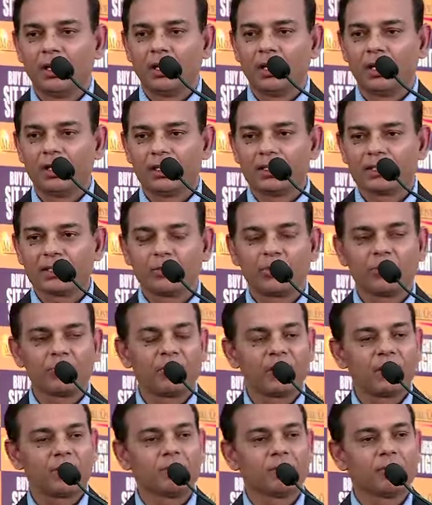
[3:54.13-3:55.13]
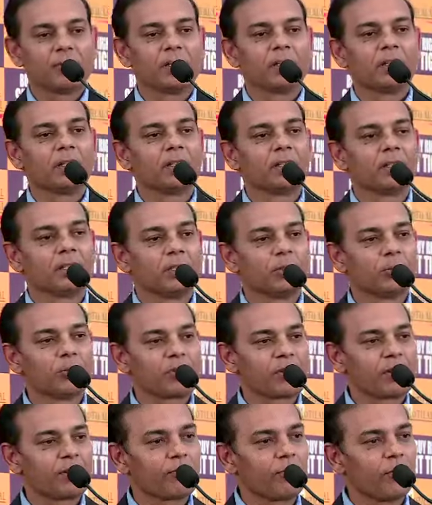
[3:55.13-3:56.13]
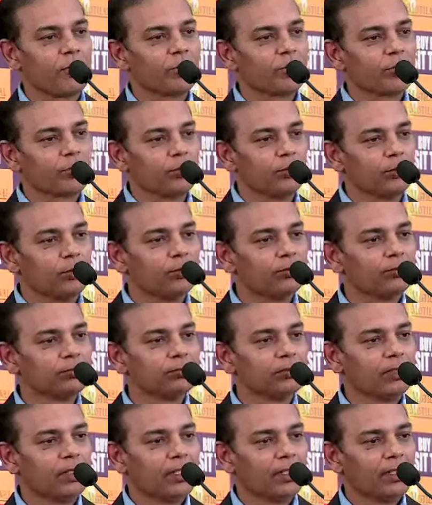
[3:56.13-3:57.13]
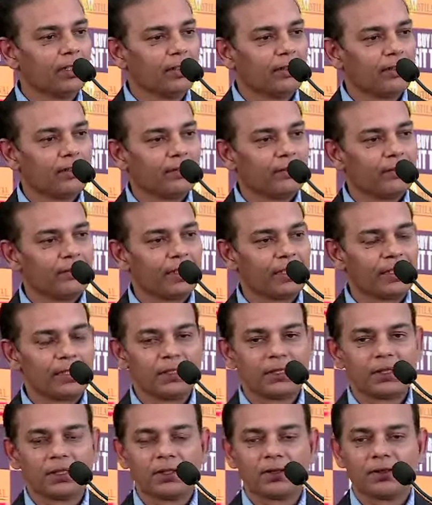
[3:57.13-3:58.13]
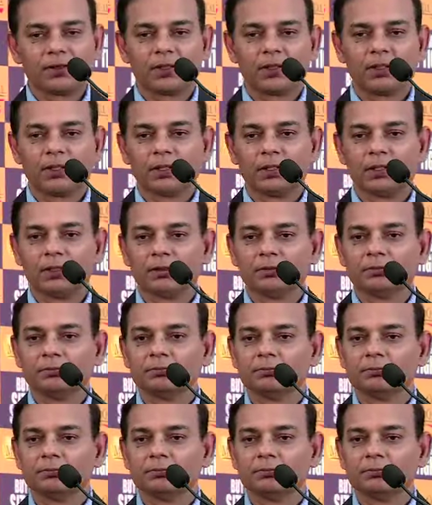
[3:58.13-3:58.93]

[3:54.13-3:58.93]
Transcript: I think some of them you must have gone through, whether it is